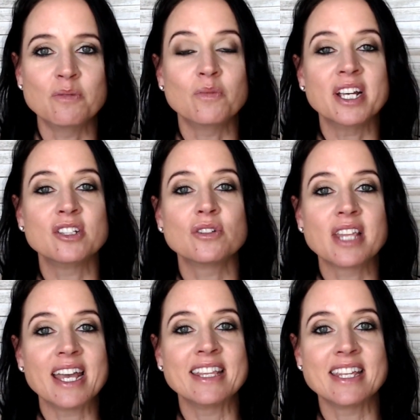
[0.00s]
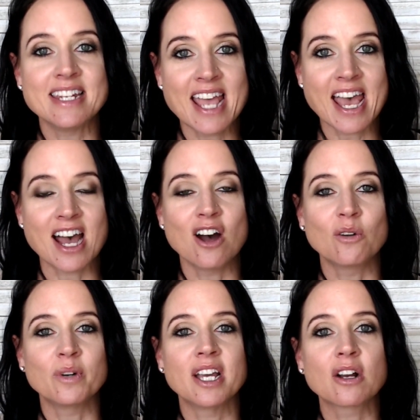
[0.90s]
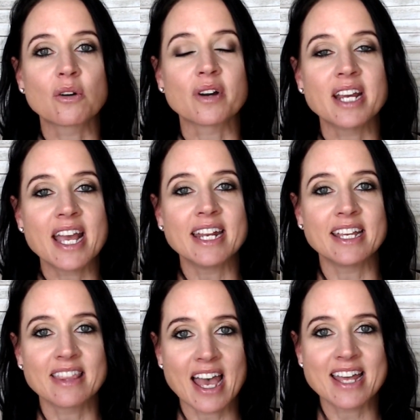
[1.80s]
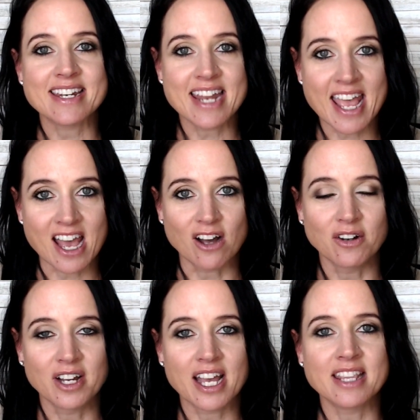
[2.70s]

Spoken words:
When we do that in the now, we are creating that now,